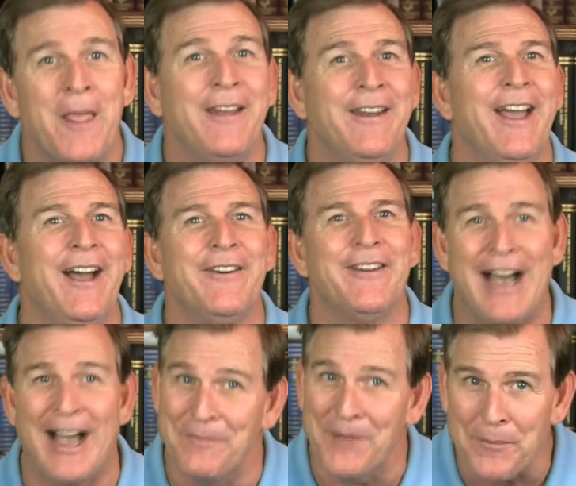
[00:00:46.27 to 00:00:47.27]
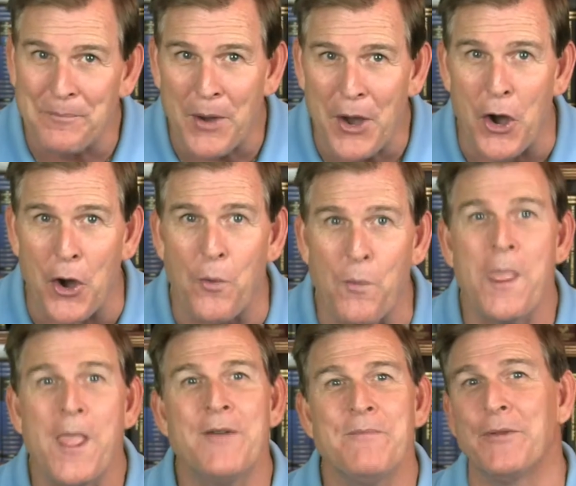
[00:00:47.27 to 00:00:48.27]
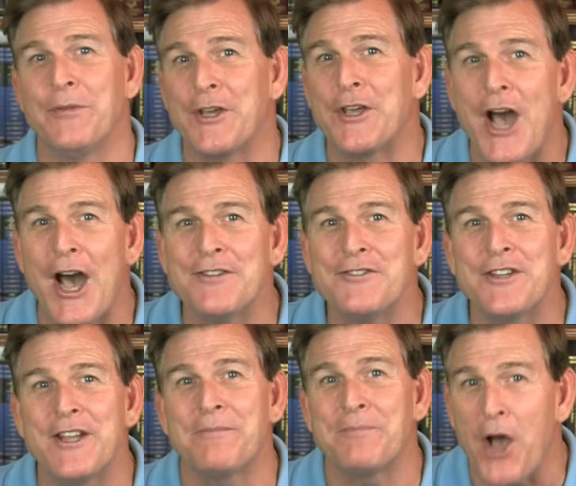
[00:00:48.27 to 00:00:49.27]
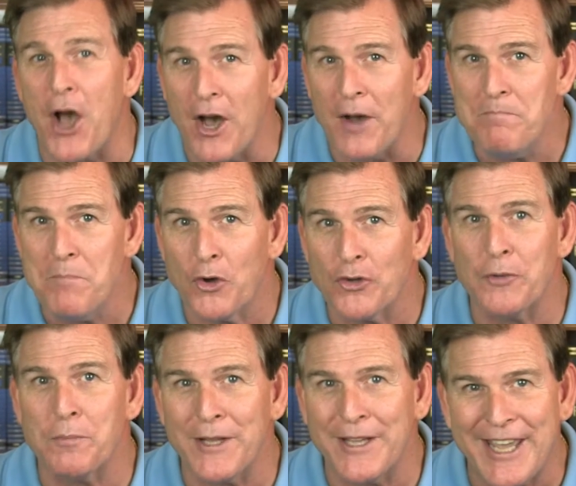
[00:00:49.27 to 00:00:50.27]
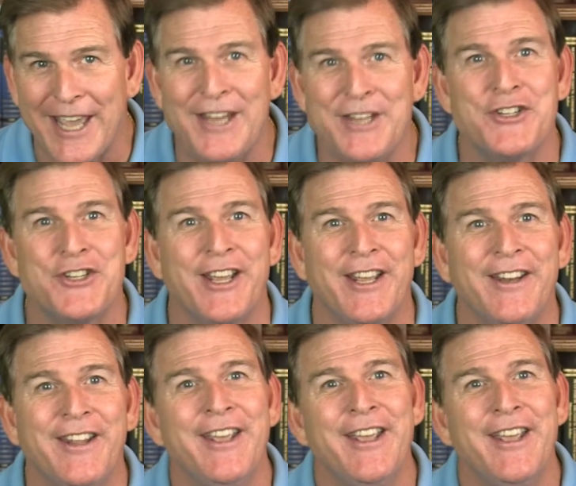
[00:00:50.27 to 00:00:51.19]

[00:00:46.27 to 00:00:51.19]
Now, I'm not Paul, but the concept of multiplication